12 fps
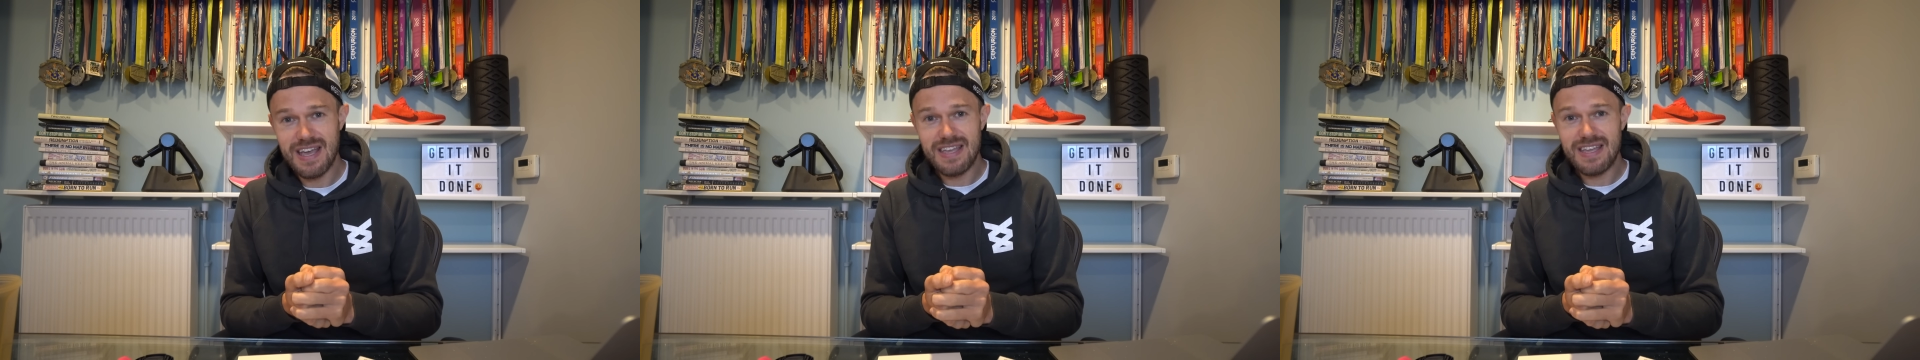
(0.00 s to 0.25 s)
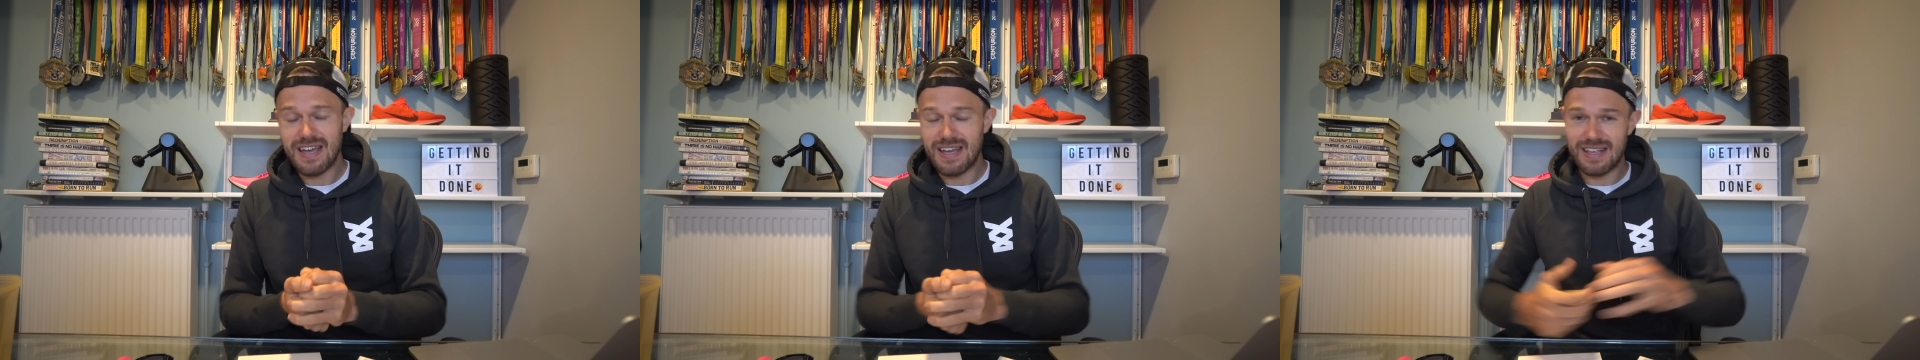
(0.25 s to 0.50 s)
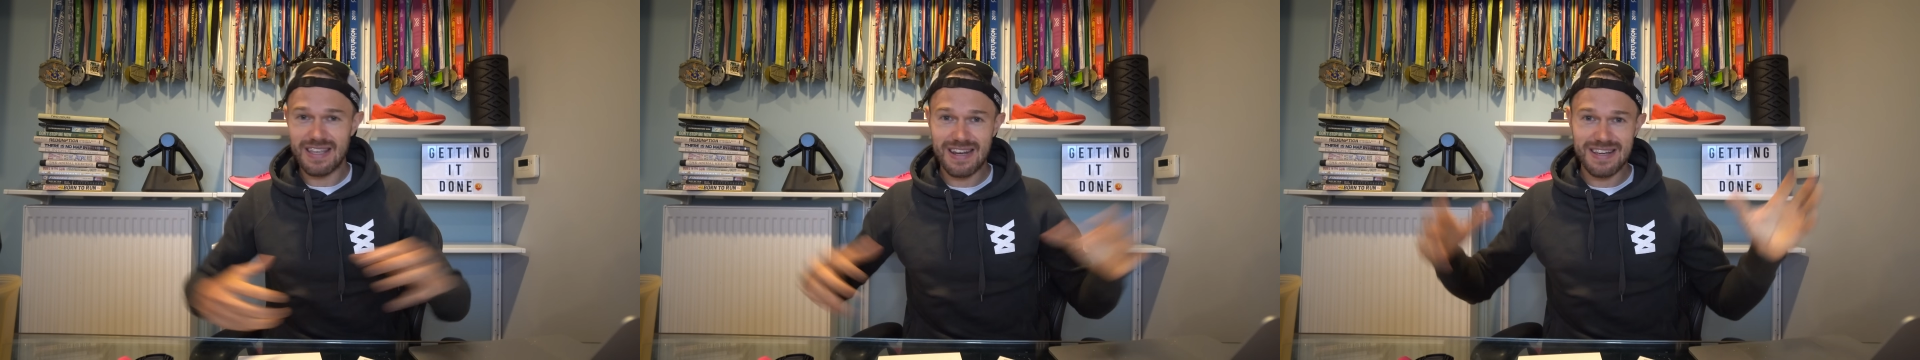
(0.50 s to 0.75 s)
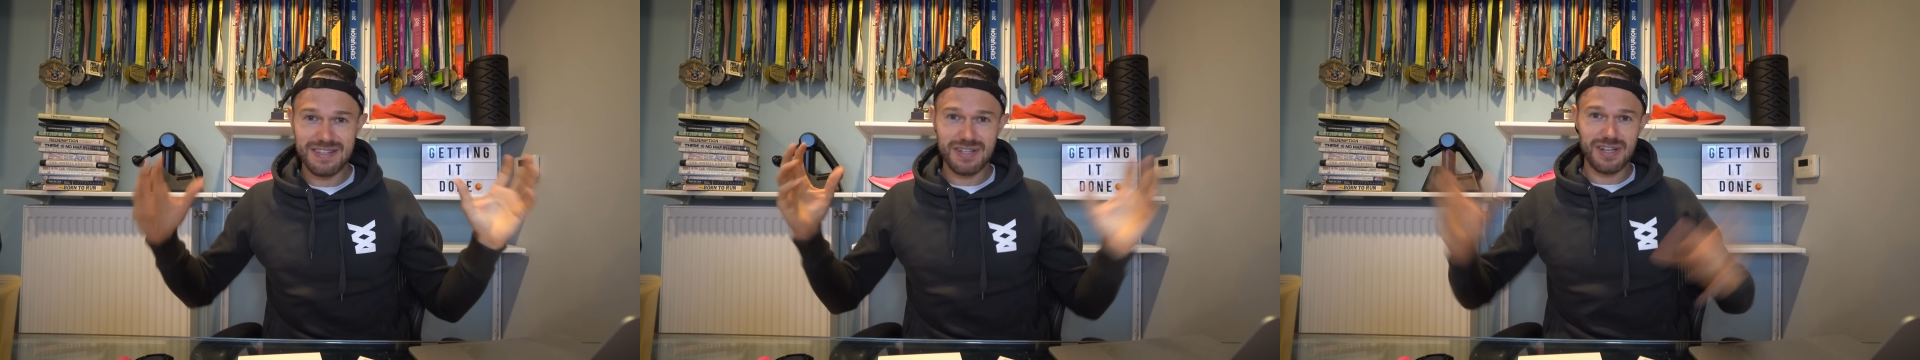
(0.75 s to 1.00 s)
yeah, get
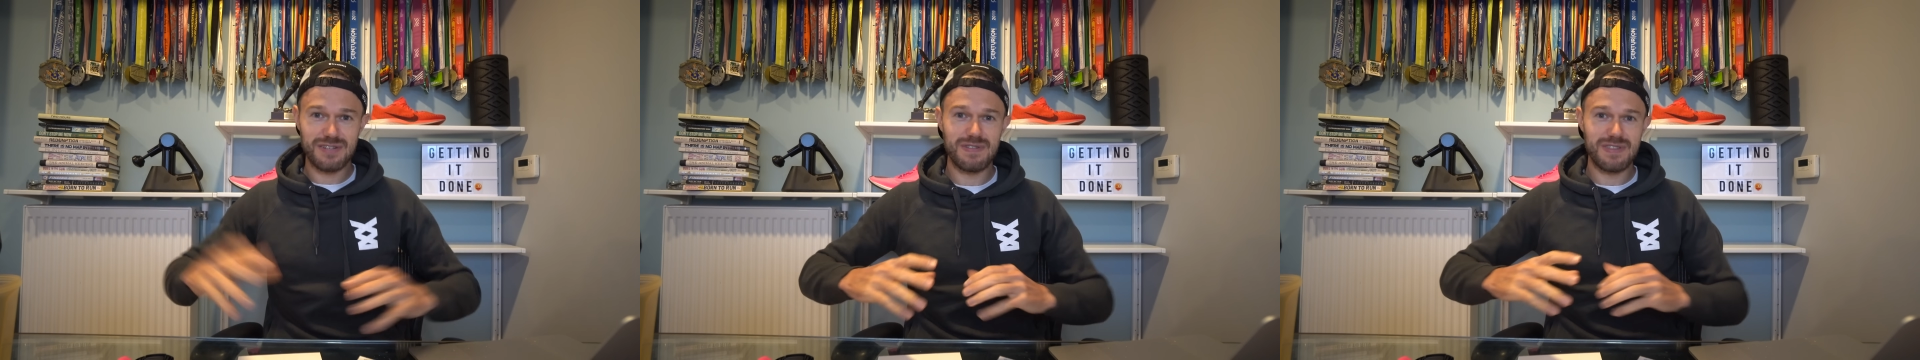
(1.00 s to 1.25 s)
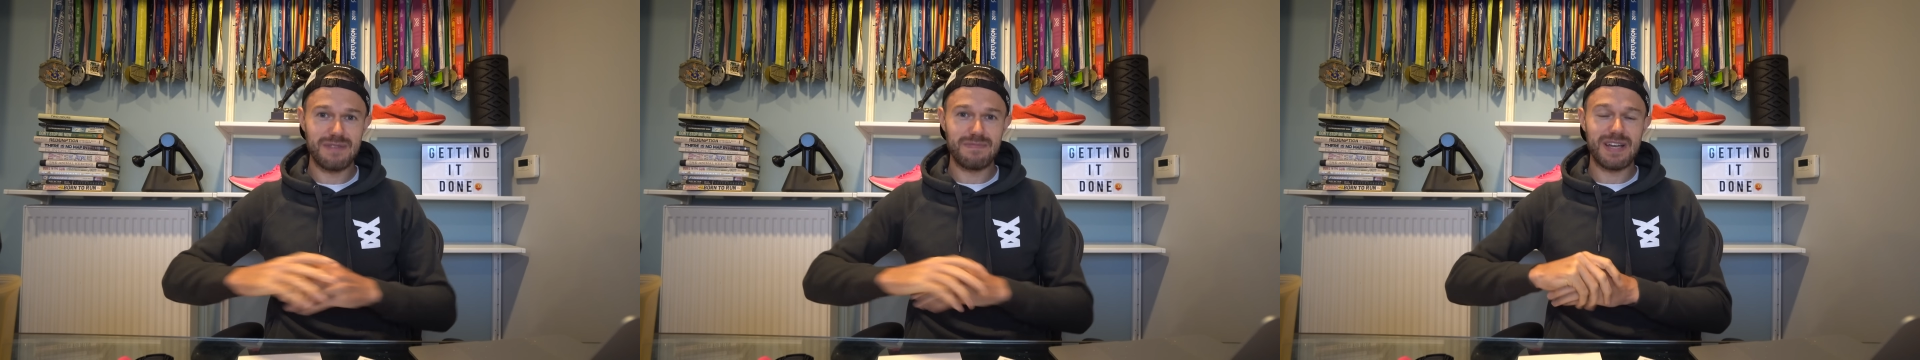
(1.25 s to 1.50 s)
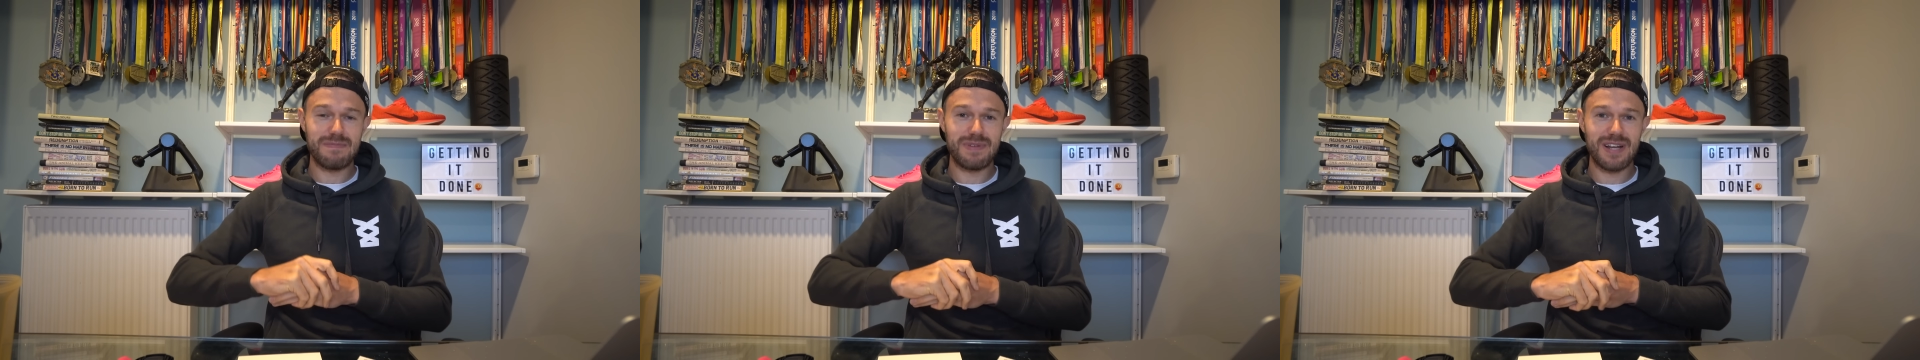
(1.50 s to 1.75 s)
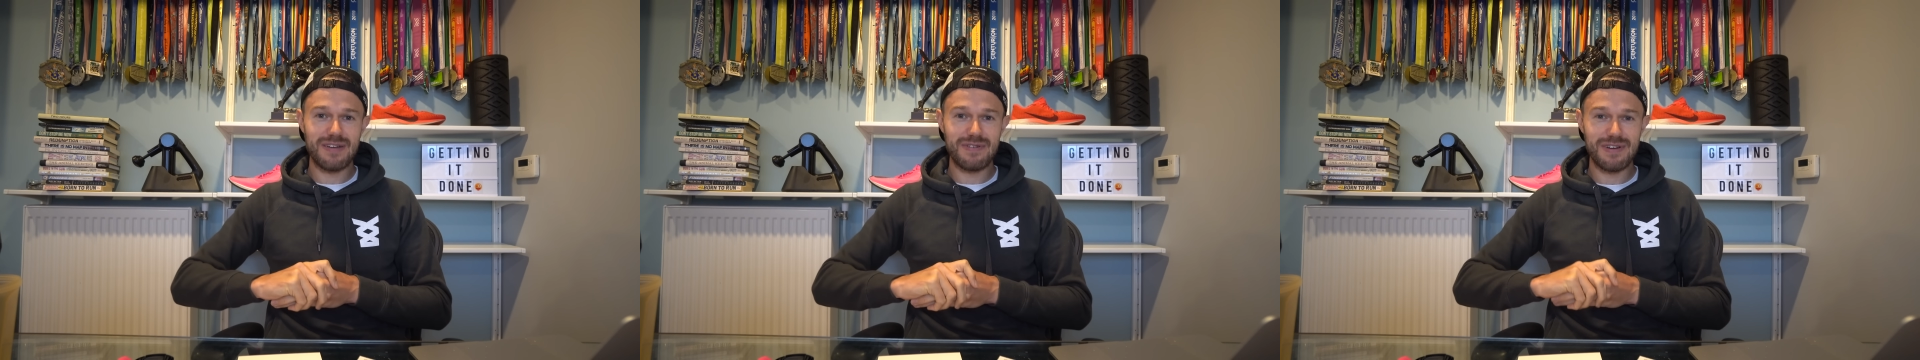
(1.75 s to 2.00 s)
in touch with them down
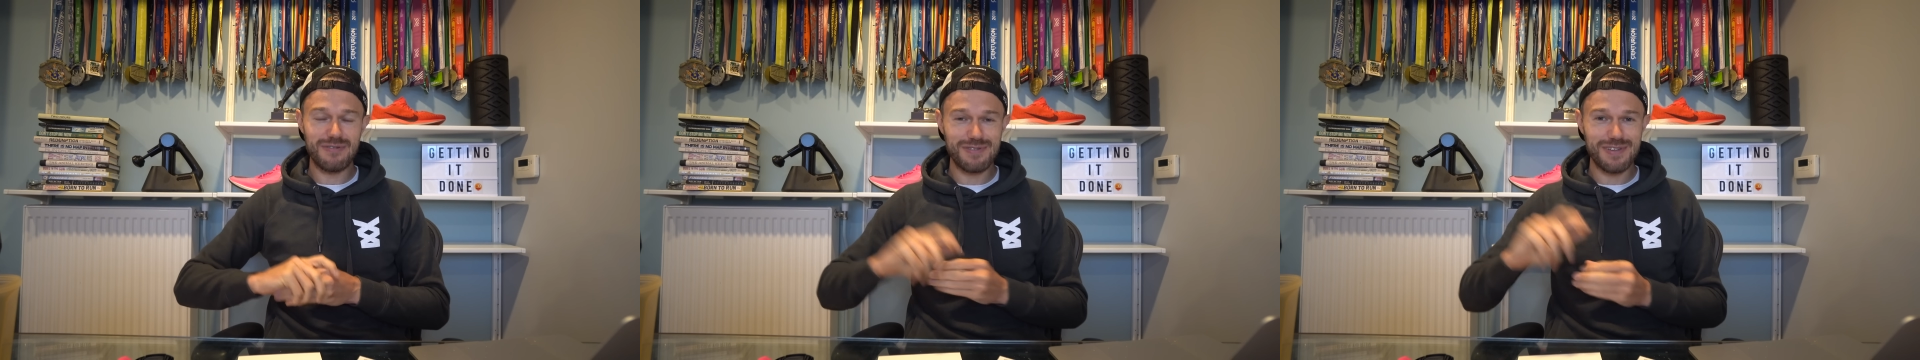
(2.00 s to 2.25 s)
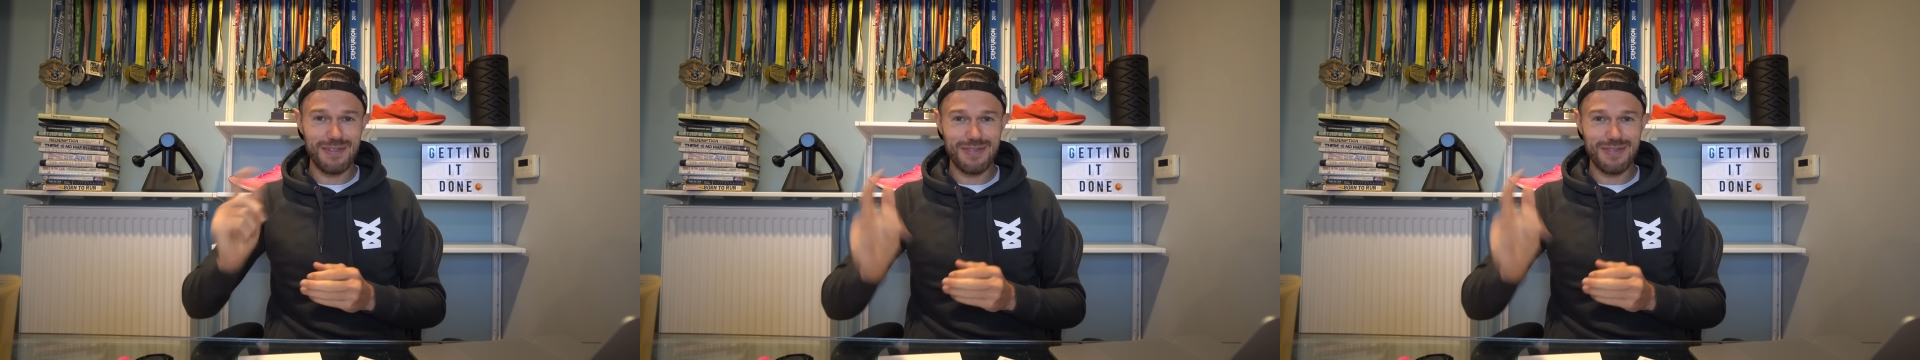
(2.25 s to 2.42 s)
below. And also